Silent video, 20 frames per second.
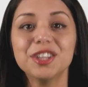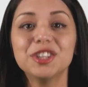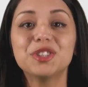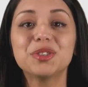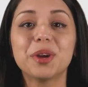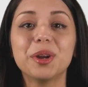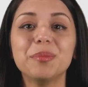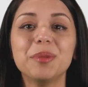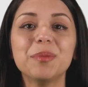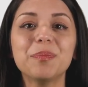
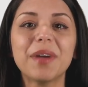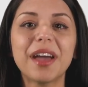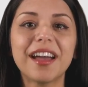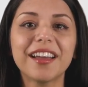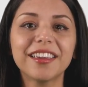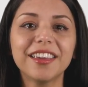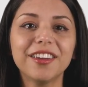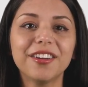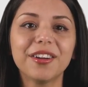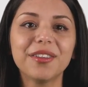Join me
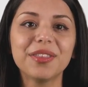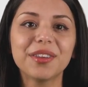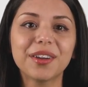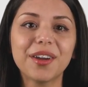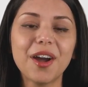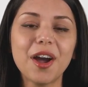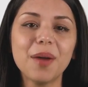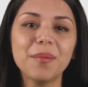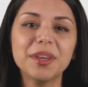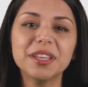back here on The
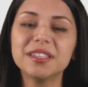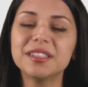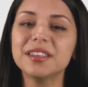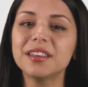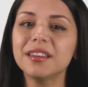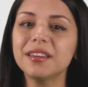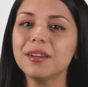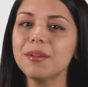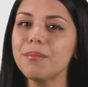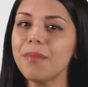Comment to
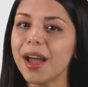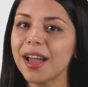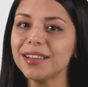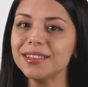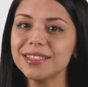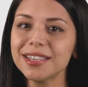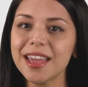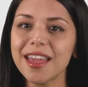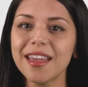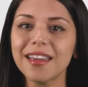hear my
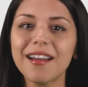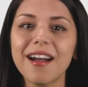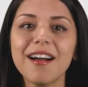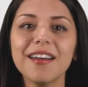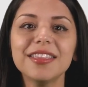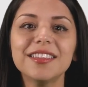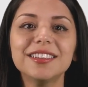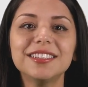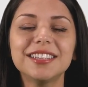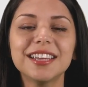take
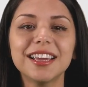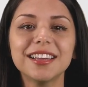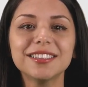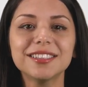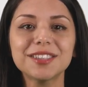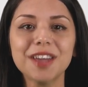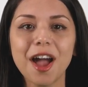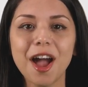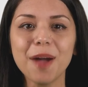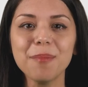on the
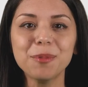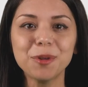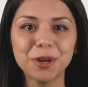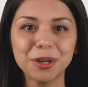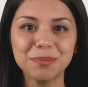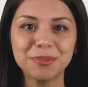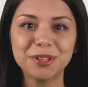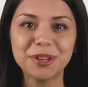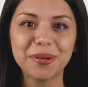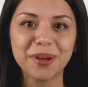day's top
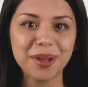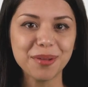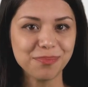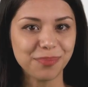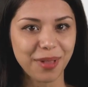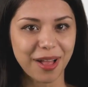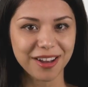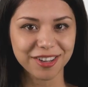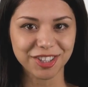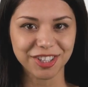crypto and
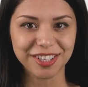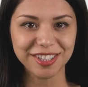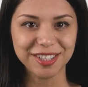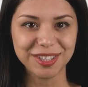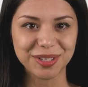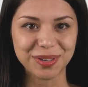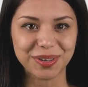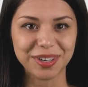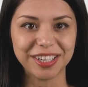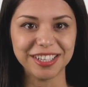blockchain
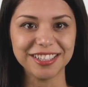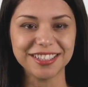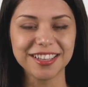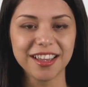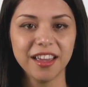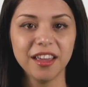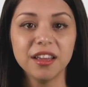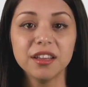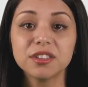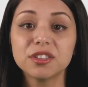stories.
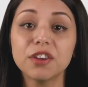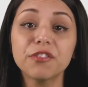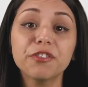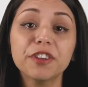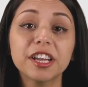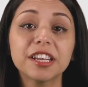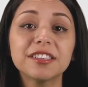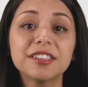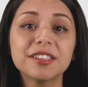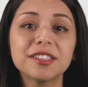Don't
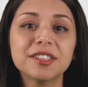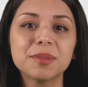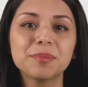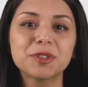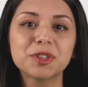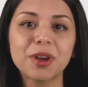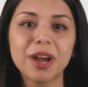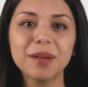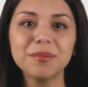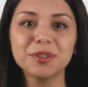forget to
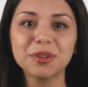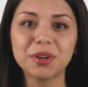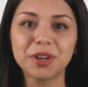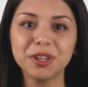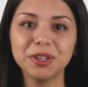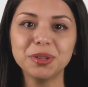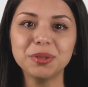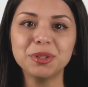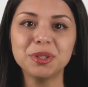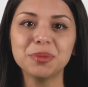subscribe to our
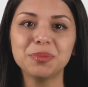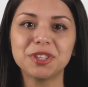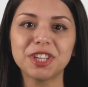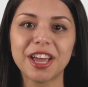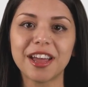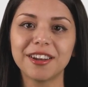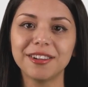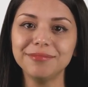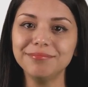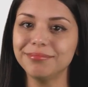YouTube
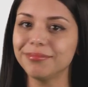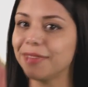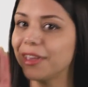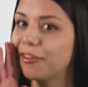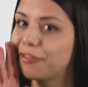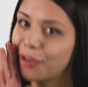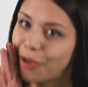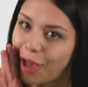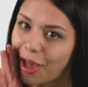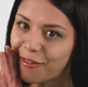channel,
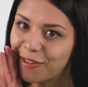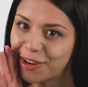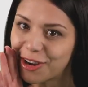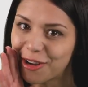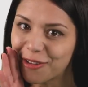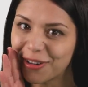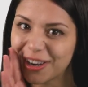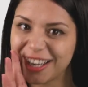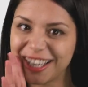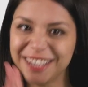if you haven't
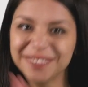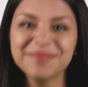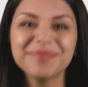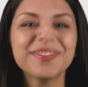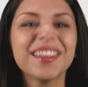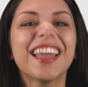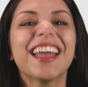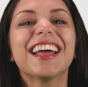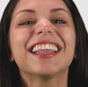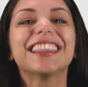already.
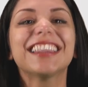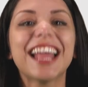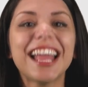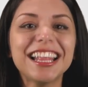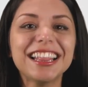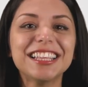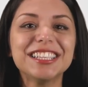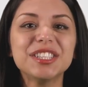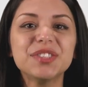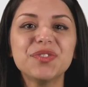
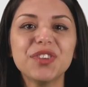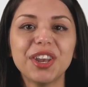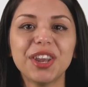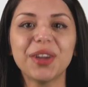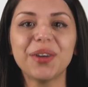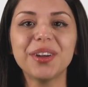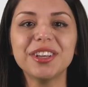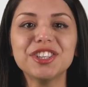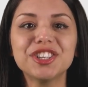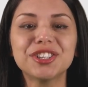Like this
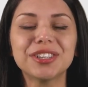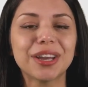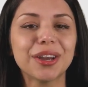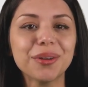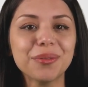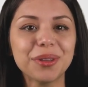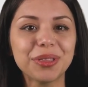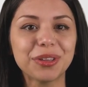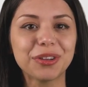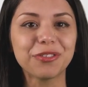video and share
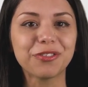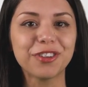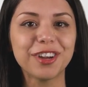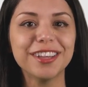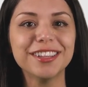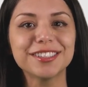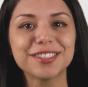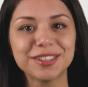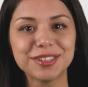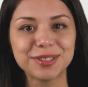it with your
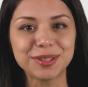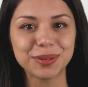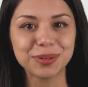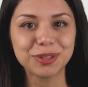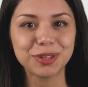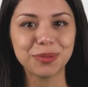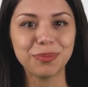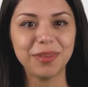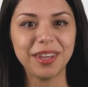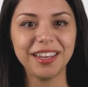friends on
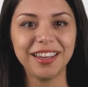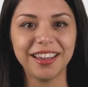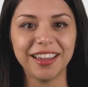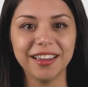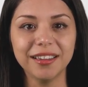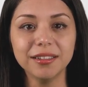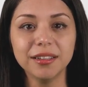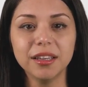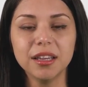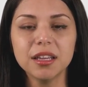social
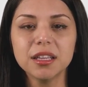media.